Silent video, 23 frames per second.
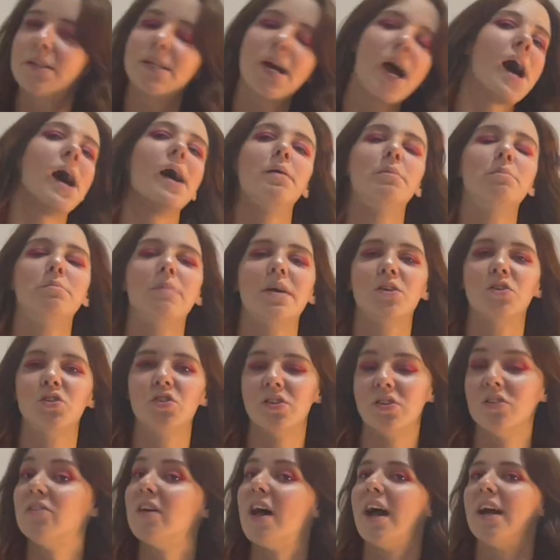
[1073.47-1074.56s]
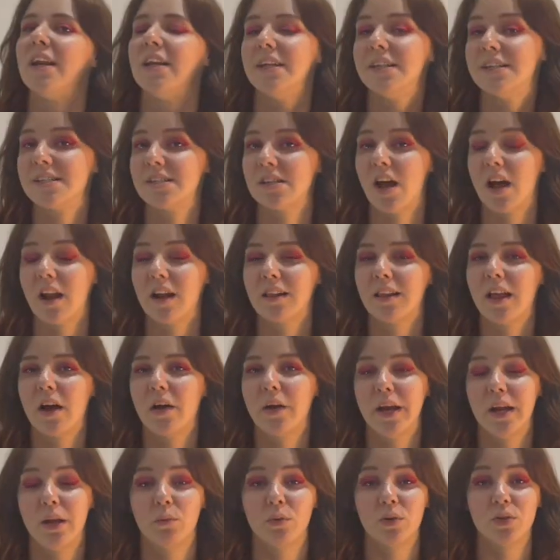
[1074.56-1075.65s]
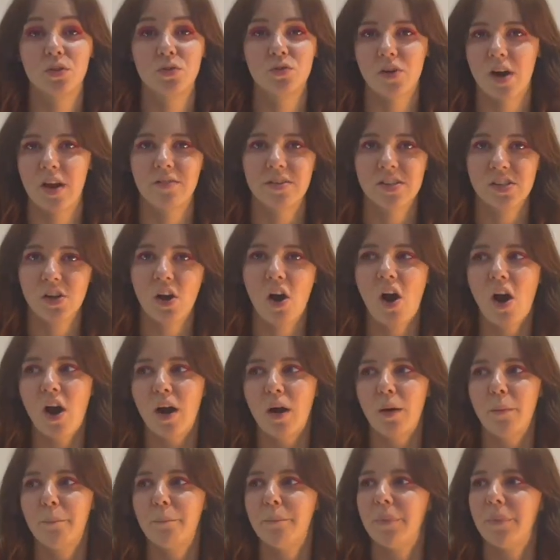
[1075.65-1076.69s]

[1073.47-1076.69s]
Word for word: times mentioned that he does not allow anyone to drive his car,